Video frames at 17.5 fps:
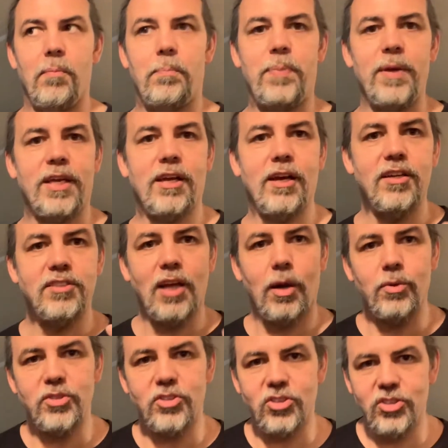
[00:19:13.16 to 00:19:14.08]
because I
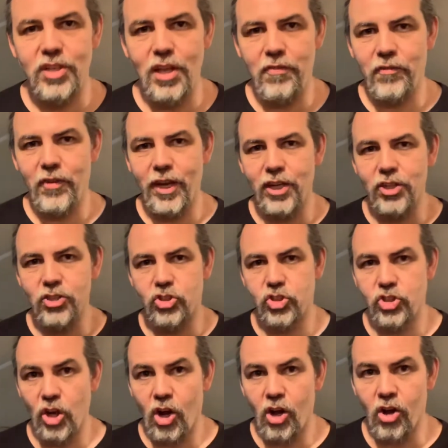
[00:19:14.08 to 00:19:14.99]
was sniffing
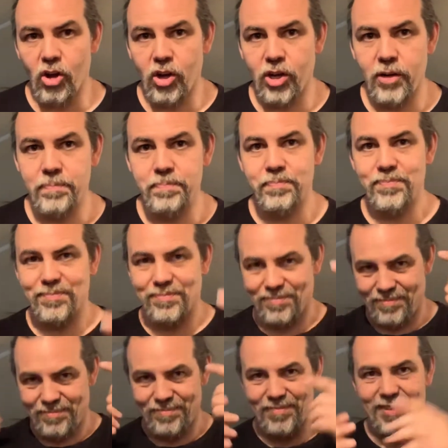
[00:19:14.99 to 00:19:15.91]
chalk
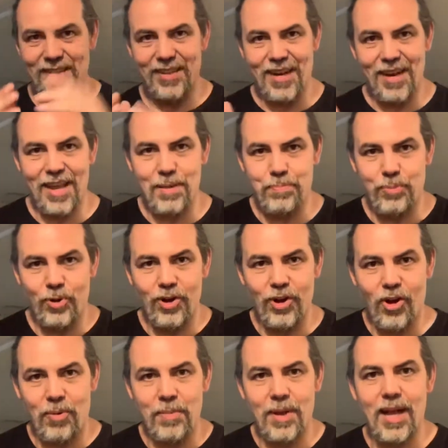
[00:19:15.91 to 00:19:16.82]
that I had put
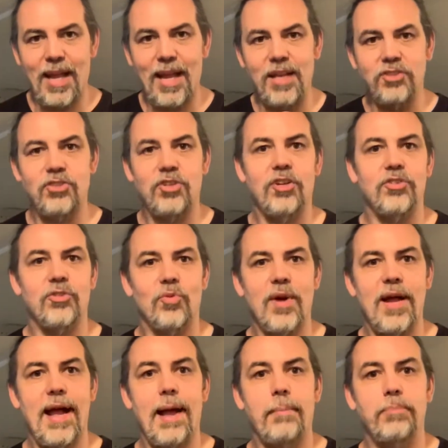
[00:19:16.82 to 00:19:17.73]
on my hands and on the
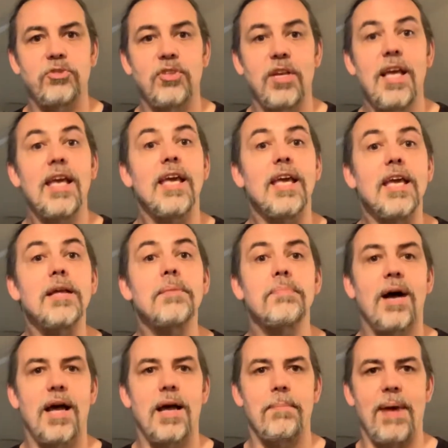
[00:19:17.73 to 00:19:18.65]
wraps in
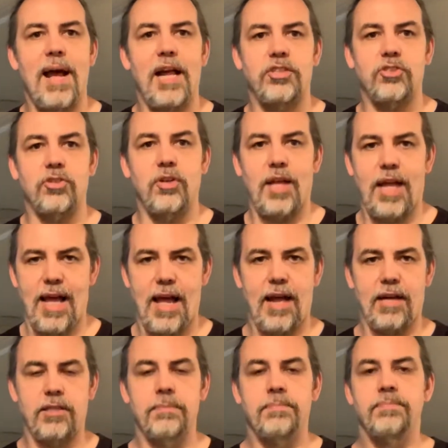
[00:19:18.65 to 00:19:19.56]
my imaginal
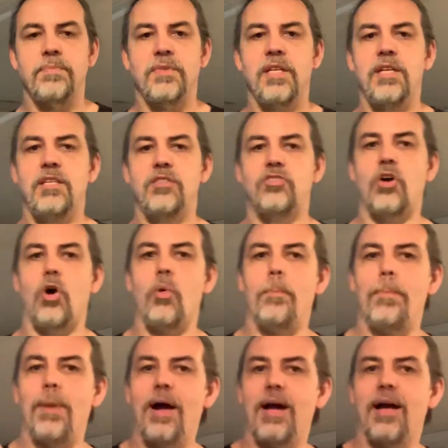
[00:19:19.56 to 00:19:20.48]
act. So
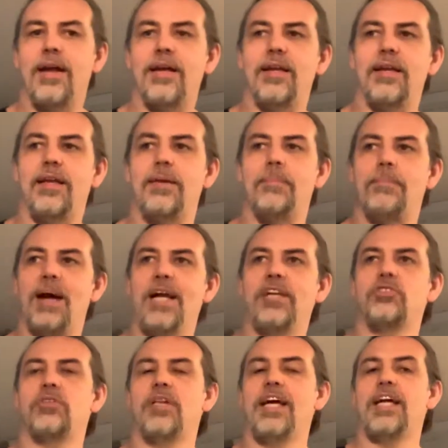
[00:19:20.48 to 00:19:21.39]
my
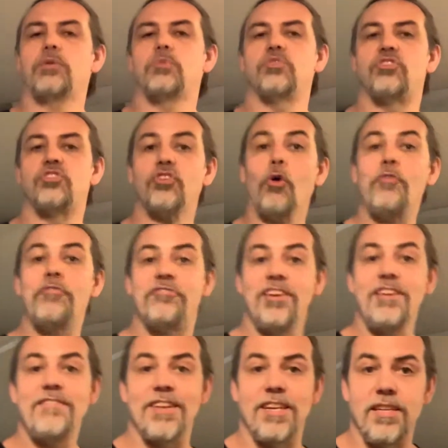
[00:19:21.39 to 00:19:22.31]
imaginal act was so
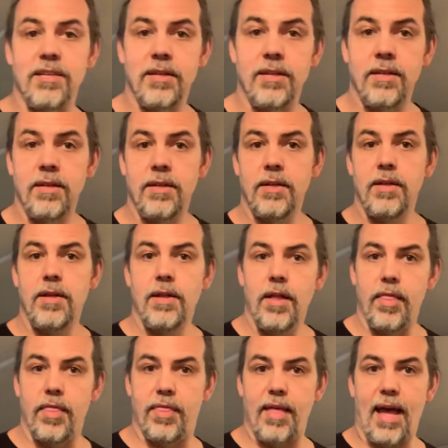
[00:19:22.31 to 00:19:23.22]
vivid
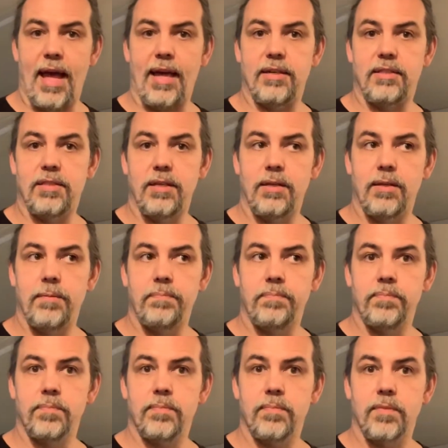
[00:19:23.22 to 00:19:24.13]
that
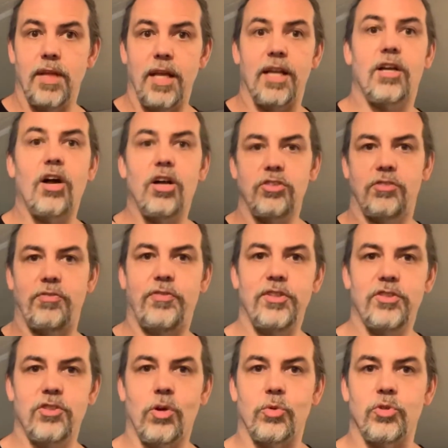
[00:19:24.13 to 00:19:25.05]
it caused a
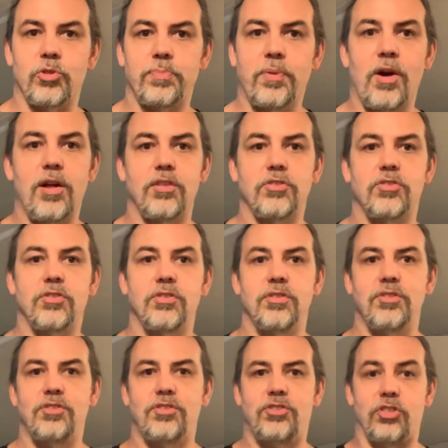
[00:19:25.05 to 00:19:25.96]
physical response
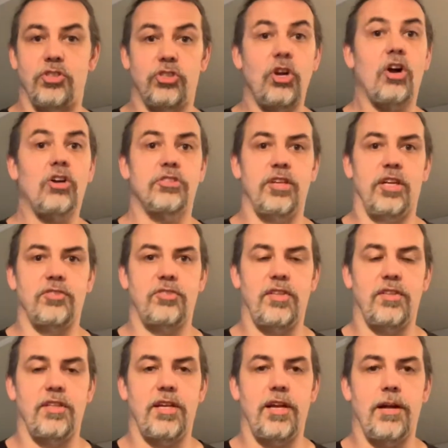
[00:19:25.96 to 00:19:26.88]
to chalk dust
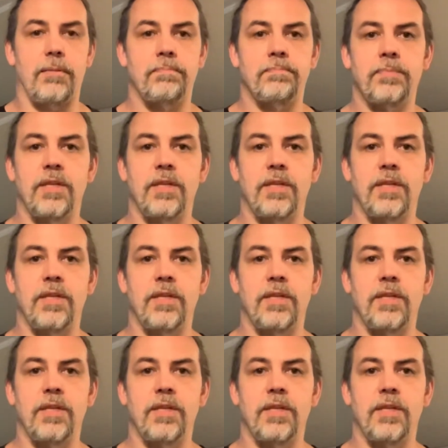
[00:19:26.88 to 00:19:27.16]
in the air.